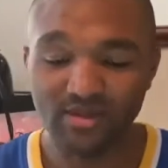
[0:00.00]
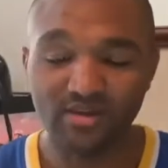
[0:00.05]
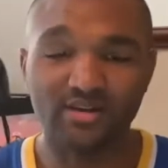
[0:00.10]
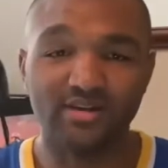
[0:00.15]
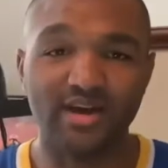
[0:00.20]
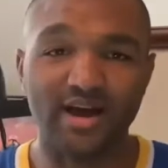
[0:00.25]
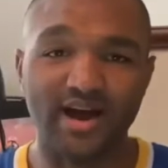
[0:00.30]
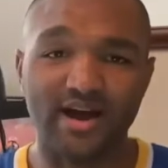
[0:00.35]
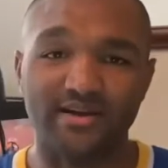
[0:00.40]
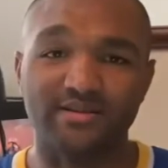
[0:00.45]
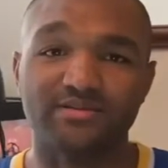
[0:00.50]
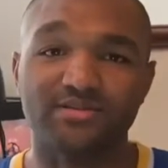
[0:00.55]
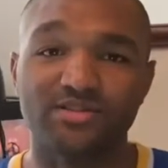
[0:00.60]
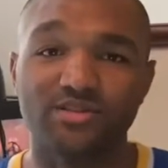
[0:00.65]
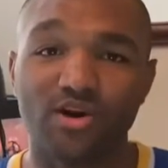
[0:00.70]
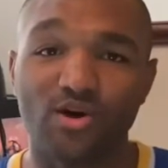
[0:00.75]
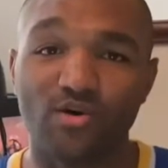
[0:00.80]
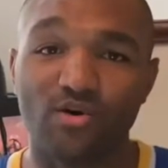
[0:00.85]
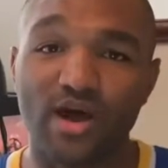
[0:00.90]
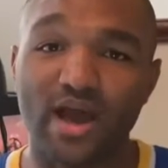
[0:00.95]
yeah,
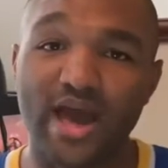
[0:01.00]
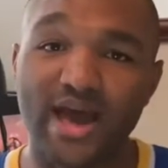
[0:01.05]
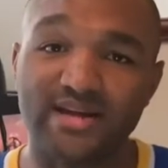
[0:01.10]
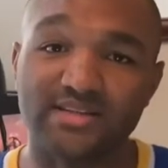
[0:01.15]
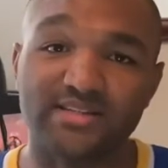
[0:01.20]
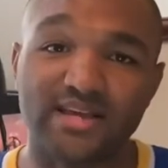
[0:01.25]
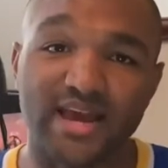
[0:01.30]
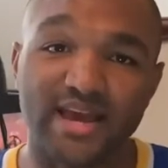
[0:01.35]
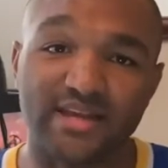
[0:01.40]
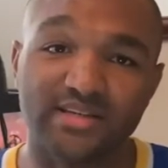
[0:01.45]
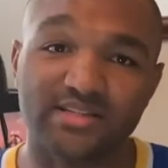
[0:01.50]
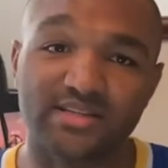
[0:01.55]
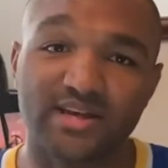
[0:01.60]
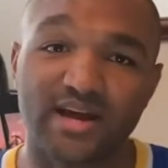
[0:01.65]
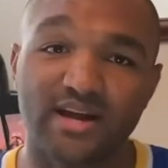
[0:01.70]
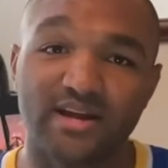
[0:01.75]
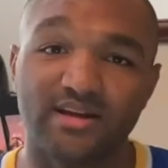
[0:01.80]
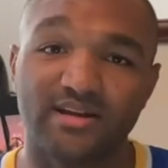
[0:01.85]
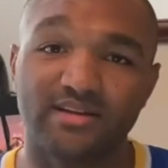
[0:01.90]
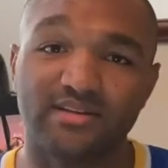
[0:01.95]
so as Ace
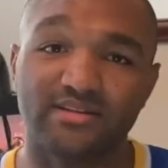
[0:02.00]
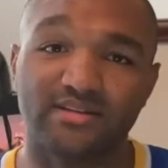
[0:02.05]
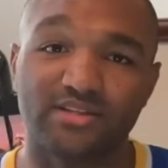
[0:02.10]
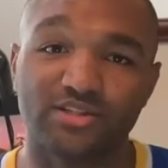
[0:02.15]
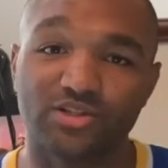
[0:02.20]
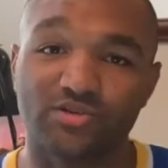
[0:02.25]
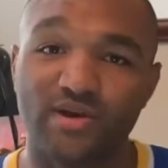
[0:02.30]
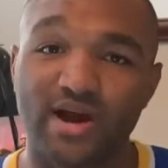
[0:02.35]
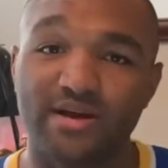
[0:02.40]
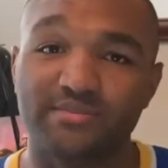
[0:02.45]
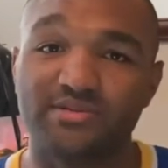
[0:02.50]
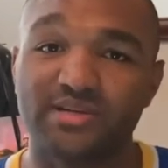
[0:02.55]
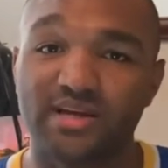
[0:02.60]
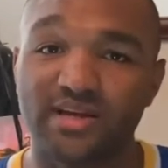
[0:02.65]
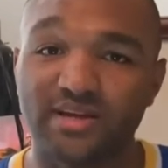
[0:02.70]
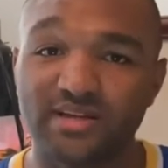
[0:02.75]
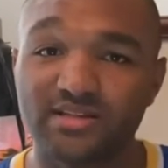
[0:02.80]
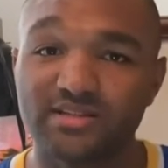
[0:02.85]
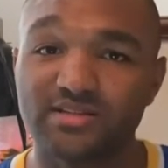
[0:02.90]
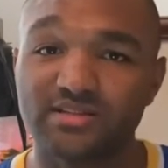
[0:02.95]
kind of describes
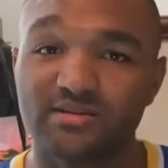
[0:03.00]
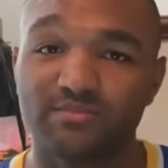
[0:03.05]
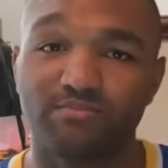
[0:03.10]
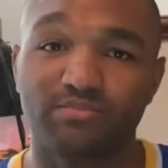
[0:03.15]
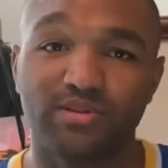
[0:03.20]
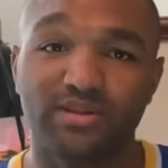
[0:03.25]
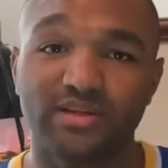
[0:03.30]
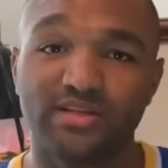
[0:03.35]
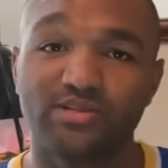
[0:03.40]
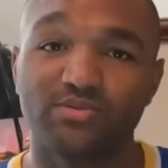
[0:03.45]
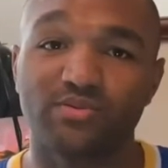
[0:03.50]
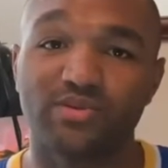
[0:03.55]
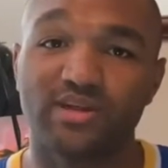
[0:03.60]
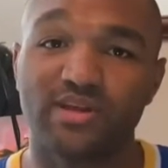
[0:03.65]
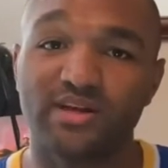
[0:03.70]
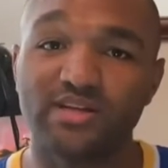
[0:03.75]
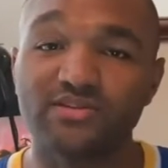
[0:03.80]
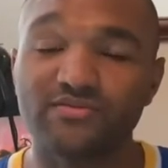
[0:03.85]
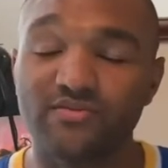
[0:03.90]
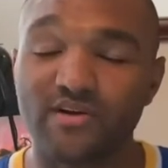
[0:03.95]
his pleas with
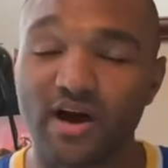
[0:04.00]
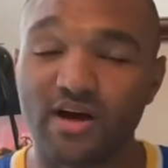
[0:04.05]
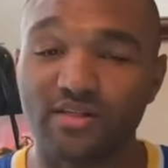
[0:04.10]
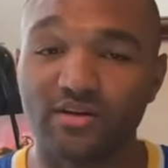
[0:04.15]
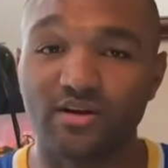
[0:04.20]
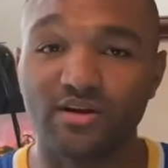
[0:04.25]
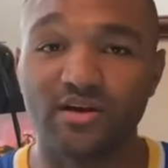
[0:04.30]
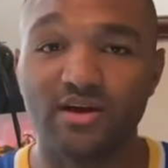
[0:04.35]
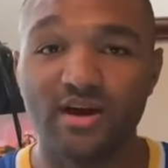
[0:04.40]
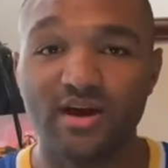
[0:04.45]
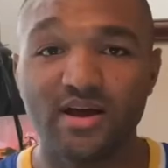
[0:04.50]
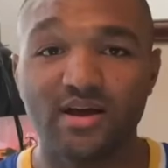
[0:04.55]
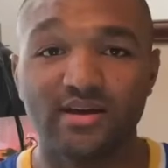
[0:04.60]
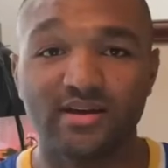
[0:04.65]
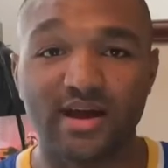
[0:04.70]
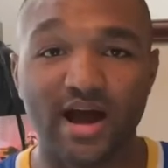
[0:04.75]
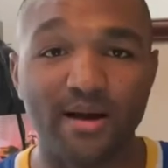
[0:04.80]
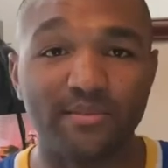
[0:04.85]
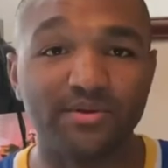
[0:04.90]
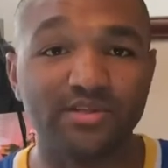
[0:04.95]
his father,
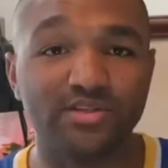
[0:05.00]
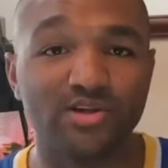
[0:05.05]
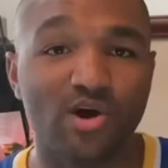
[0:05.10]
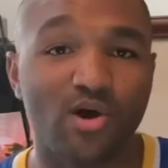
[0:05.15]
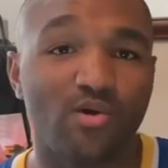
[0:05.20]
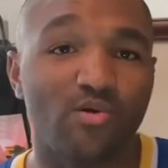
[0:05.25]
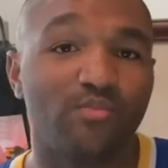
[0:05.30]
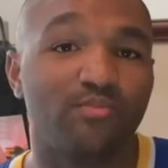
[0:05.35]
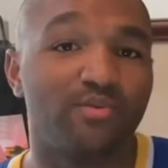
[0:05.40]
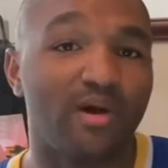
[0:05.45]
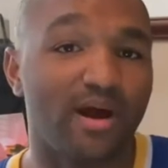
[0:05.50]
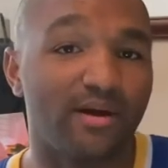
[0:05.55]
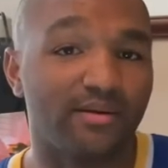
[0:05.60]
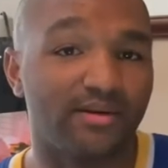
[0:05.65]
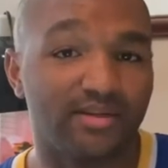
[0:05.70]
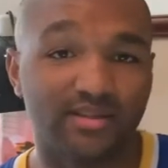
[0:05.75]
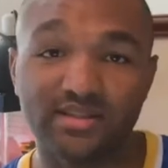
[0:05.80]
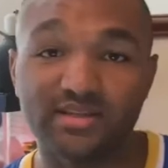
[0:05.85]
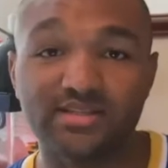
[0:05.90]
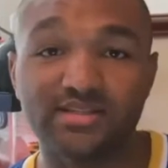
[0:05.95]
Yamato probably
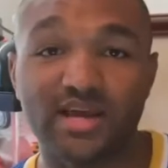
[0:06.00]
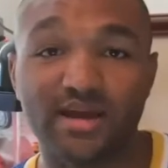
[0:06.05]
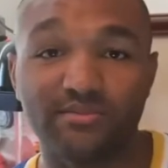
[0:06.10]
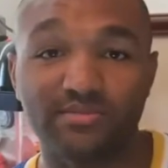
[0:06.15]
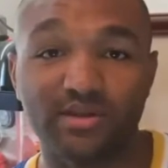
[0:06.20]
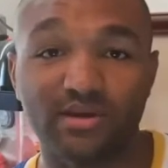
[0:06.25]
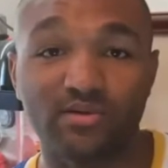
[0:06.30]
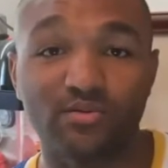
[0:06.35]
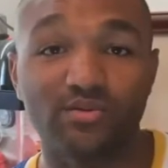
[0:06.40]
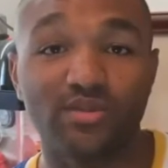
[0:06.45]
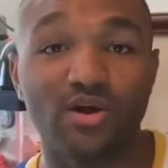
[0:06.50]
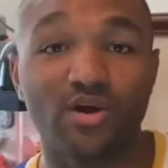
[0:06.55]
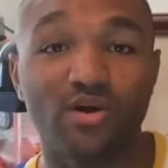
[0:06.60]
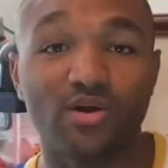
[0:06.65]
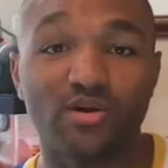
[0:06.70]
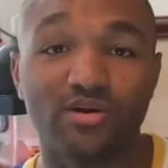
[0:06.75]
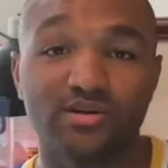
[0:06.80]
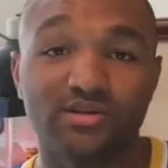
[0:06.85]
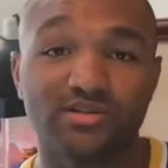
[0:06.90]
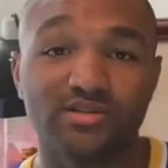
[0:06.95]
did the same thing with
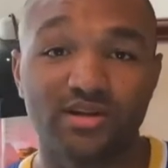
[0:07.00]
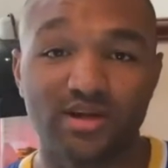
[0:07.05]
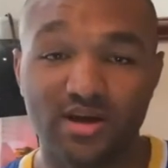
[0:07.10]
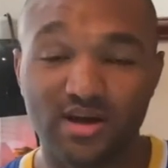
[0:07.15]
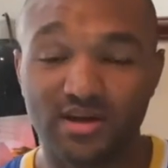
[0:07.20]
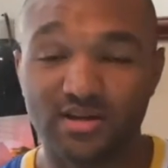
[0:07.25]
hers.